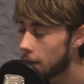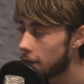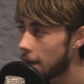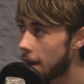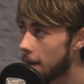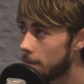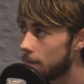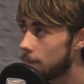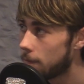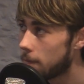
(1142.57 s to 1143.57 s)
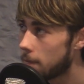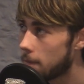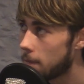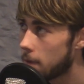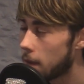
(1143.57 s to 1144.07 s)
because
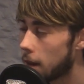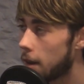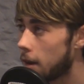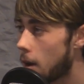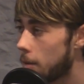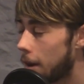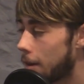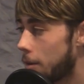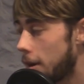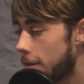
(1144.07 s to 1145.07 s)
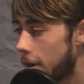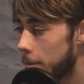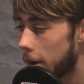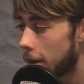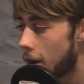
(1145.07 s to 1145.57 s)
like you can go, like what I
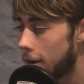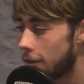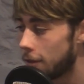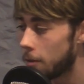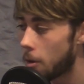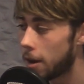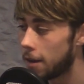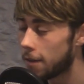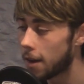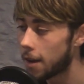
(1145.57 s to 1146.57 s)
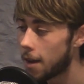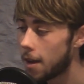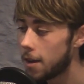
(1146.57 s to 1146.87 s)
find with college is annoying is like